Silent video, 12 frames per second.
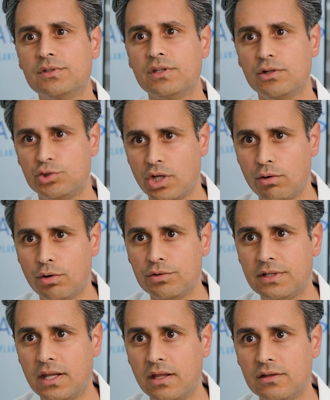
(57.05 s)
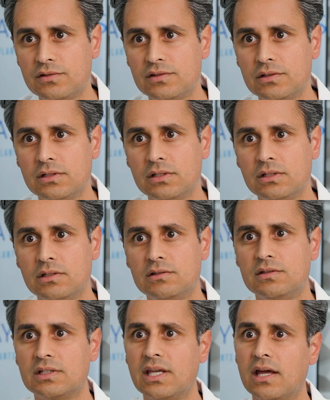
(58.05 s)
to their general dentist
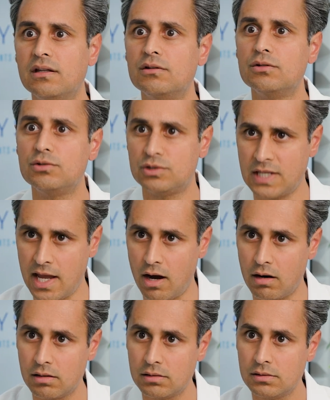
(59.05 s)
to get care.